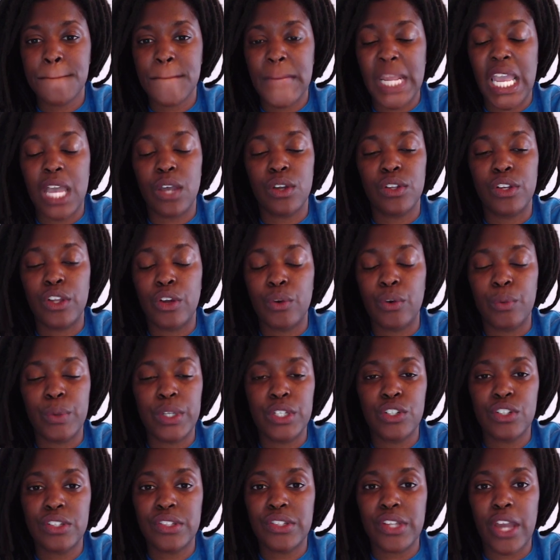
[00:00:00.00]
I don't know, we
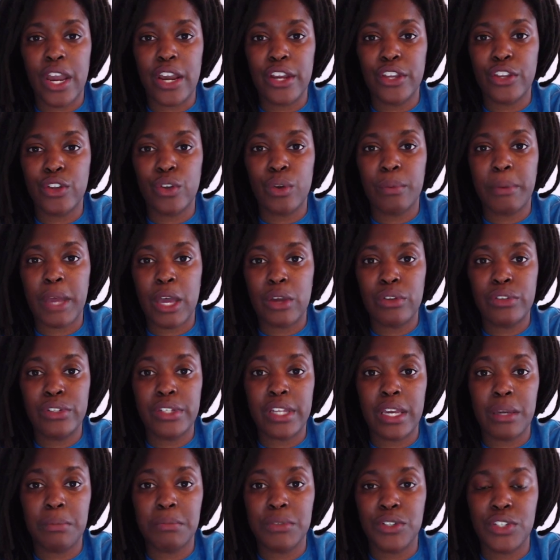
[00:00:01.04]
just argue about
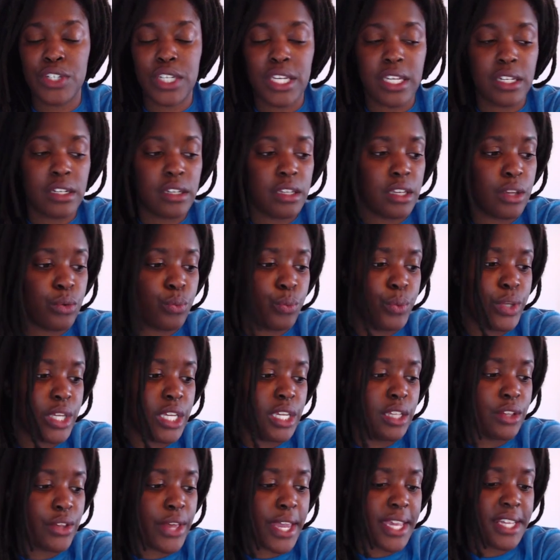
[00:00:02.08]
dumb shit and
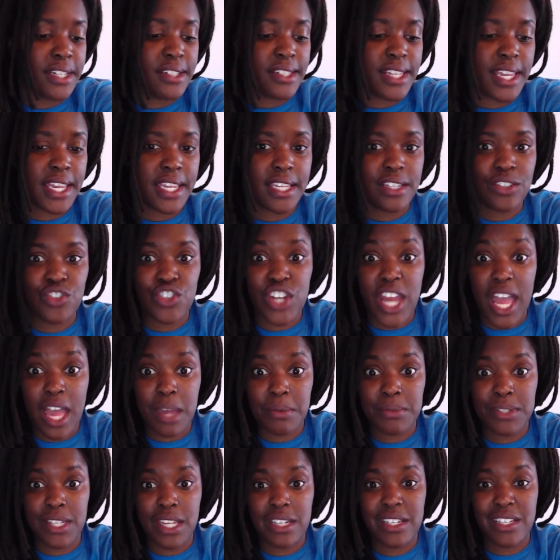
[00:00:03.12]
we like take
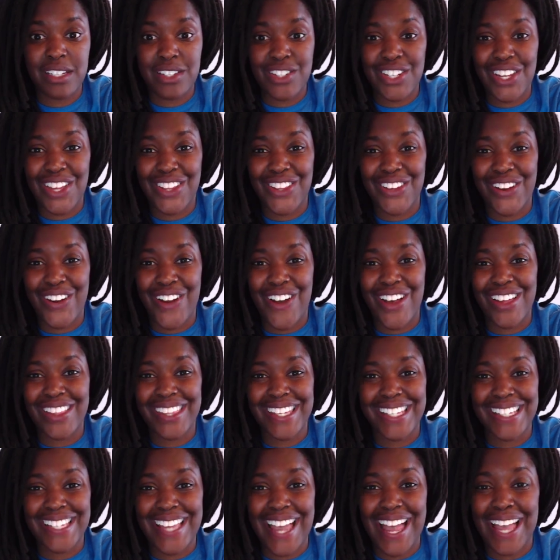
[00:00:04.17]
jabs at each other all
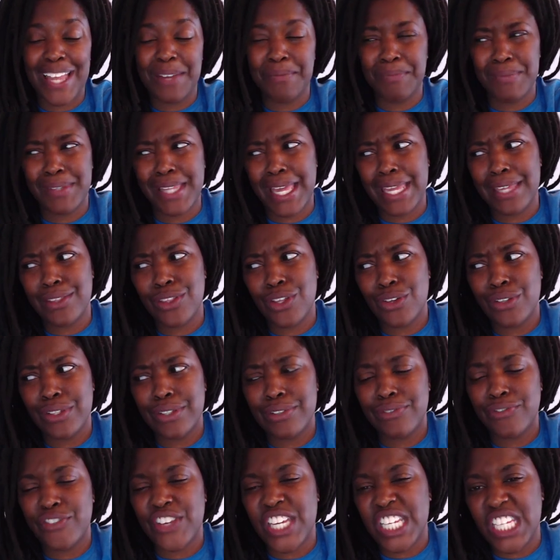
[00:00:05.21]
the time. Like those
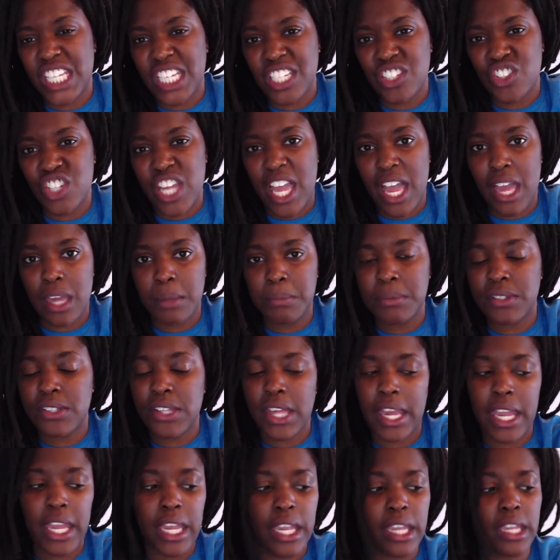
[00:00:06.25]
funny jabs,
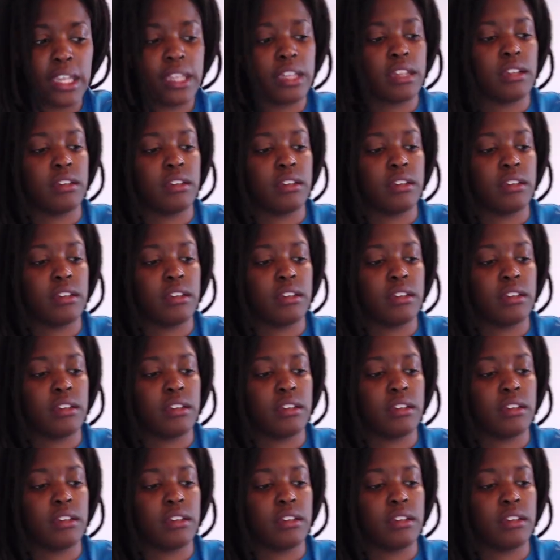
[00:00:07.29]
like.